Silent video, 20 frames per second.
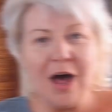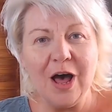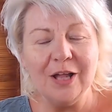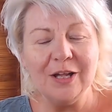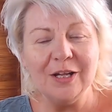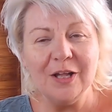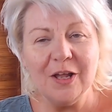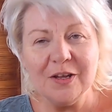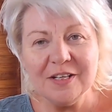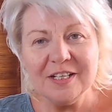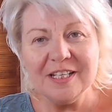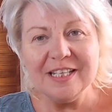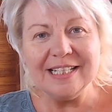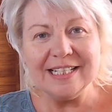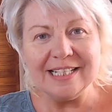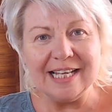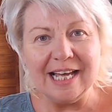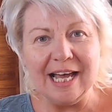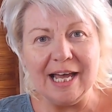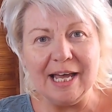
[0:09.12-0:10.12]
A lot of the
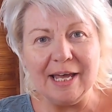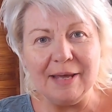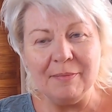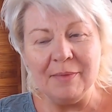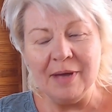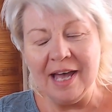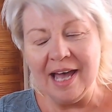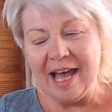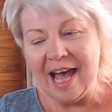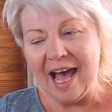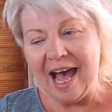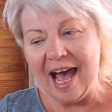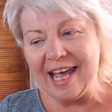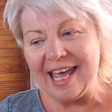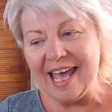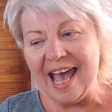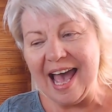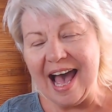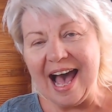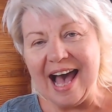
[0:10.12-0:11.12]
time I
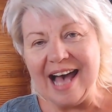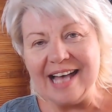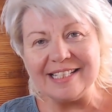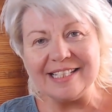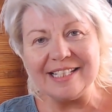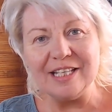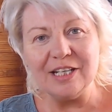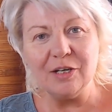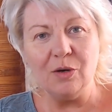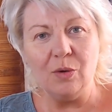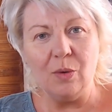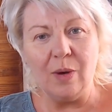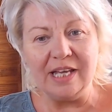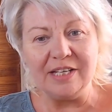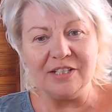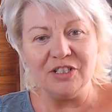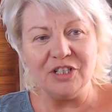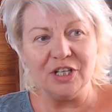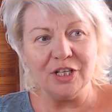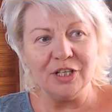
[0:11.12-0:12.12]
get asked the
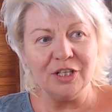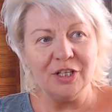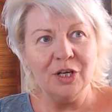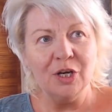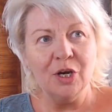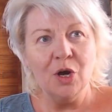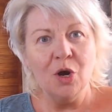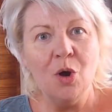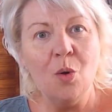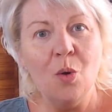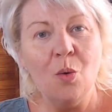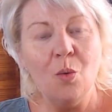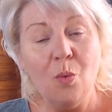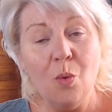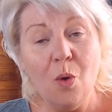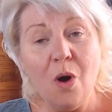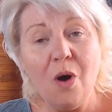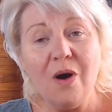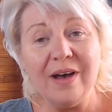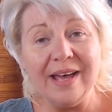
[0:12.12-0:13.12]
question,
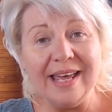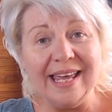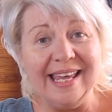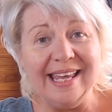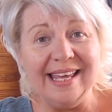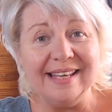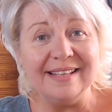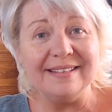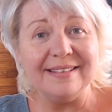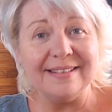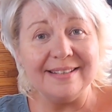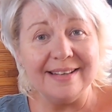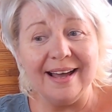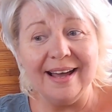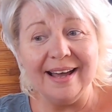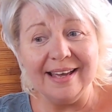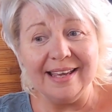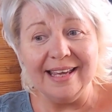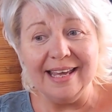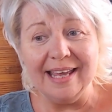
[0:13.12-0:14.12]
what is
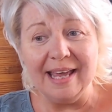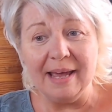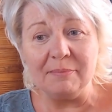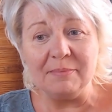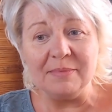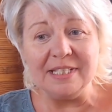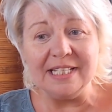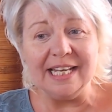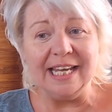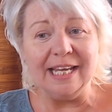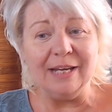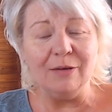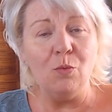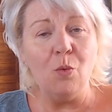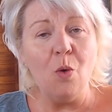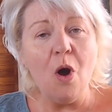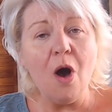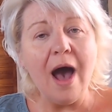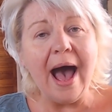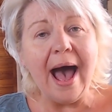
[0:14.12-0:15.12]
IEMT?
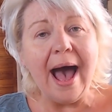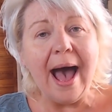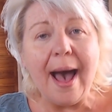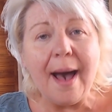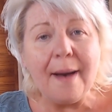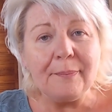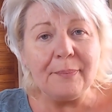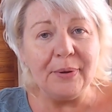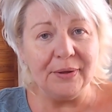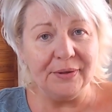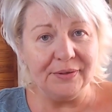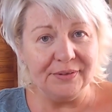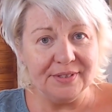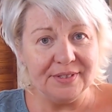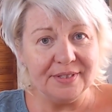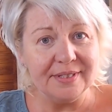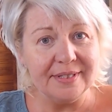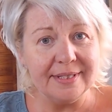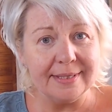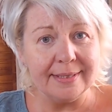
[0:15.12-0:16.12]
What
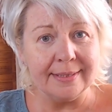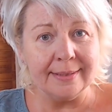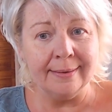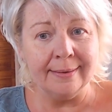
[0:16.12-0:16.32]
happens?